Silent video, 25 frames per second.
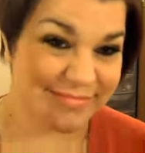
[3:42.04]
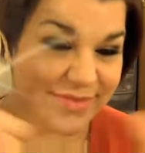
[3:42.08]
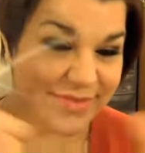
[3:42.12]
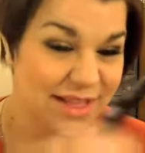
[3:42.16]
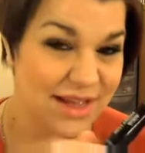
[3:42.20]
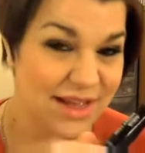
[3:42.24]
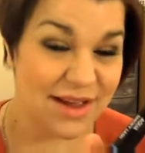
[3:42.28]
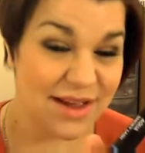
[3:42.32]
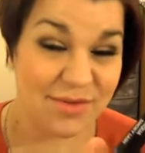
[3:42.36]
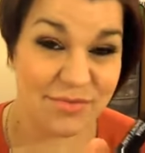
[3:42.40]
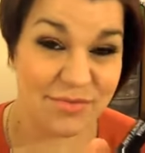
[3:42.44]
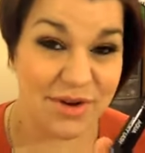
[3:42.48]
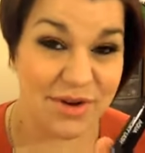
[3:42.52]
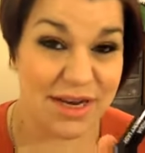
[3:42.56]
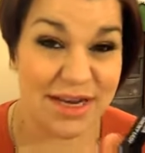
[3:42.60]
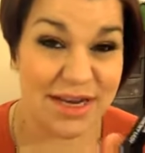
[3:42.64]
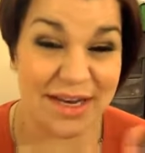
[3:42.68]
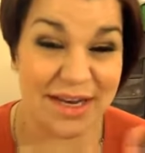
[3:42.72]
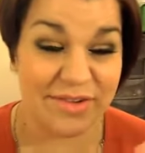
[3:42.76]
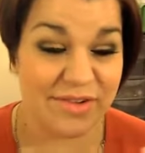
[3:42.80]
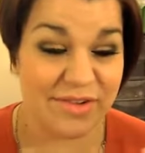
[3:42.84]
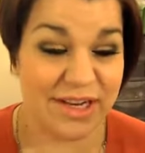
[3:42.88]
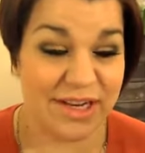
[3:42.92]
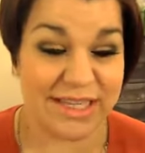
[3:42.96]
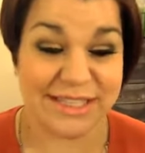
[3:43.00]
I'm
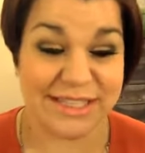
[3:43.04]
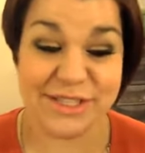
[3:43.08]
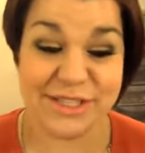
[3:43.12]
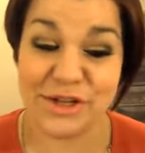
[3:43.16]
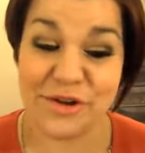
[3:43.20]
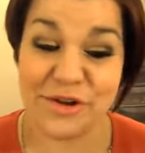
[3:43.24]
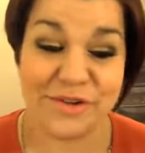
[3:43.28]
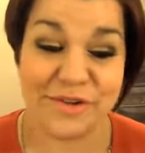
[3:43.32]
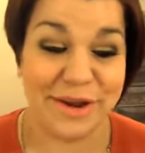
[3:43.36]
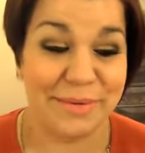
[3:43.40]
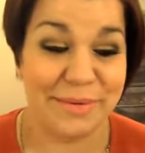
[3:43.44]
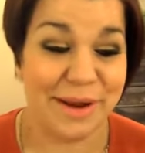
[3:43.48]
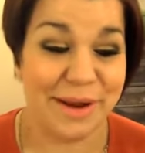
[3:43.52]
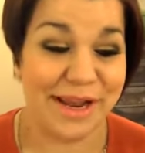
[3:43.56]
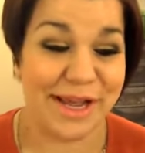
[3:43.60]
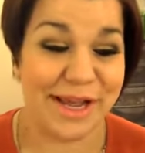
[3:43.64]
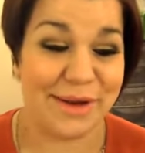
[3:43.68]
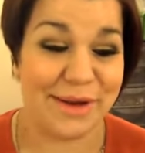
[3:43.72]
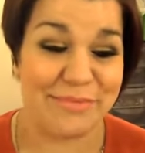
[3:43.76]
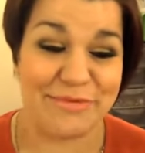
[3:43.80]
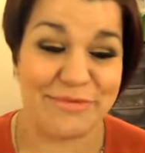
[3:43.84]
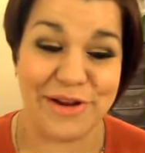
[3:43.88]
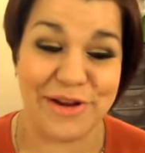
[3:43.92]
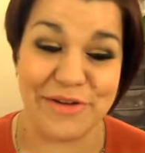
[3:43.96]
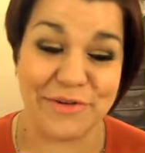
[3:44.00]
really, really sorry, Make
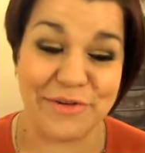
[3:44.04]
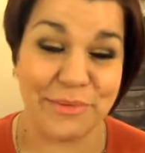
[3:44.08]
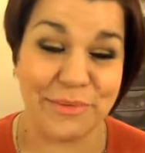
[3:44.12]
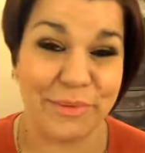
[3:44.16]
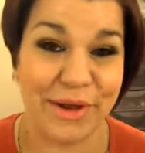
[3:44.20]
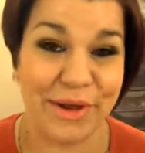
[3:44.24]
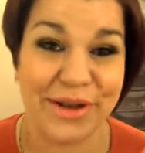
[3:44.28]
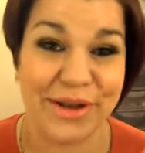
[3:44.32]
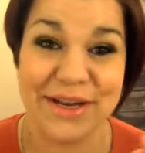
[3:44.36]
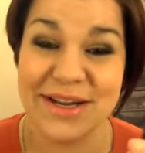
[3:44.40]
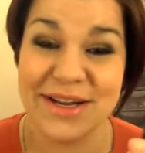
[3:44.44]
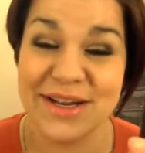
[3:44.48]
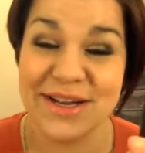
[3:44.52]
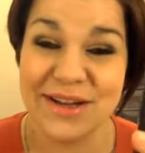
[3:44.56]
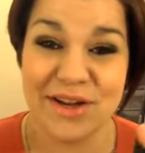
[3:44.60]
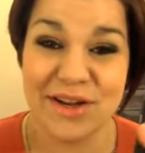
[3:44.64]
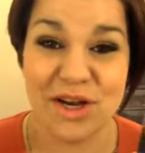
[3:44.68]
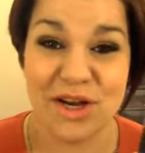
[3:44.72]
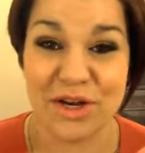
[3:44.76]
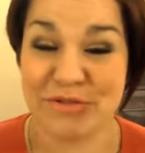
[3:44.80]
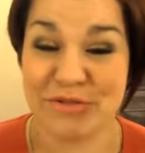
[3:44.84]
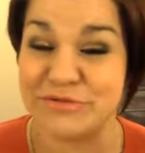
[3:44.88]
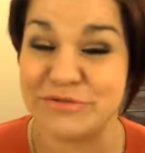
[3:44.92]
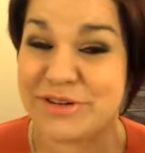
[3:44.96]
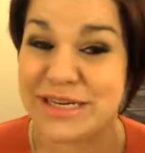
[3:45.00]
Up For Ever, but
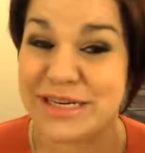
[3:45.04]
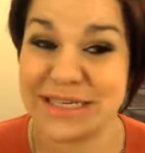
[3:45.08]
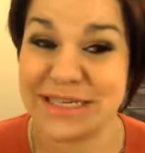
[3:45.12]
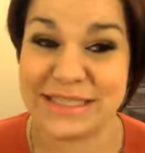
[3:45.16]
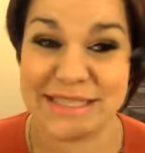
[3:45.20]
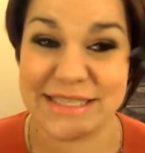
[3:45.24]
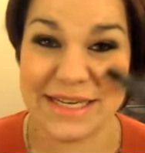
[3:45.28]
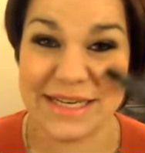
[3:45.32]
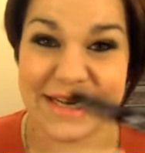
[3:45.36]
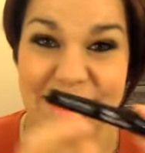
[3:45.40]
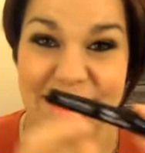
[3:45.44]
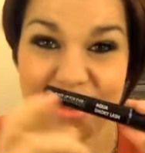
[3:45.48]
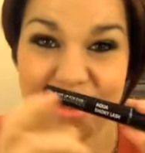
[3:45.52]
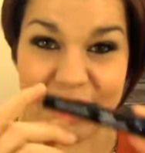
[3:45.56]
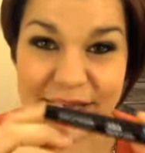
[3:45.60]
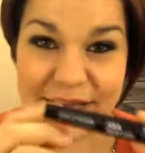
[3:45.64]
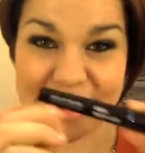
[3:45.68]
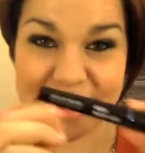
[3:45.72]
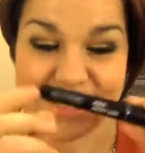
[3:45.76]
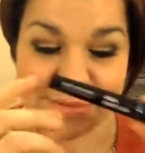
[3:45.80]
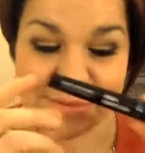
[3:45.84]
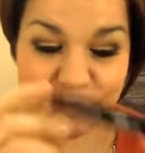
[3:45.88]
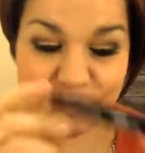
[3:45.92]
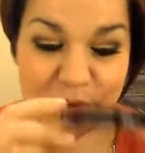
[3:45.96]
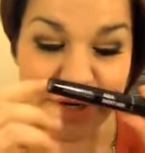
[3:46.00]
I really didn't like
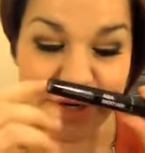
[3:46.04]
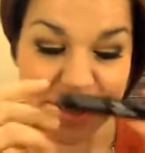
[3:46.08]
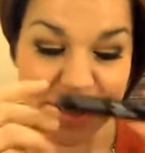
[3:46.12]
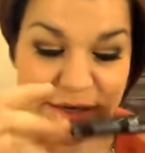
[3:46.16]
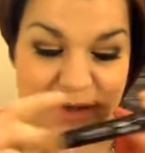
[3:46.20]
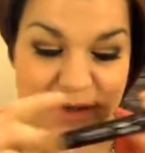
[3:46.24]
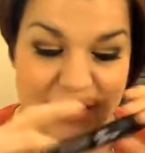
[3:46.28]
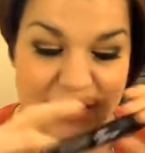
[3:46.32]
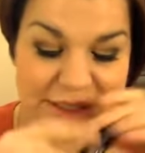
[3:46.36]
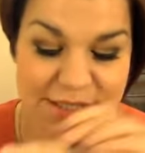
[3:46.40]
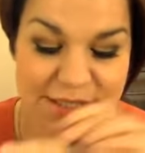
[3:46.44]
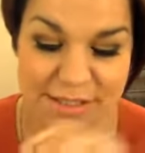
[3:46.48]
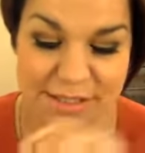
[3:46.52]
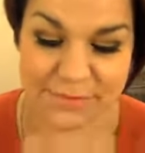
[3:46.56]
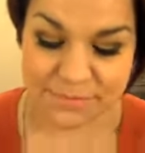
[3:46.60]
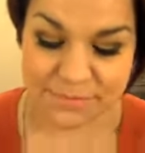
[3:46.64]
this product.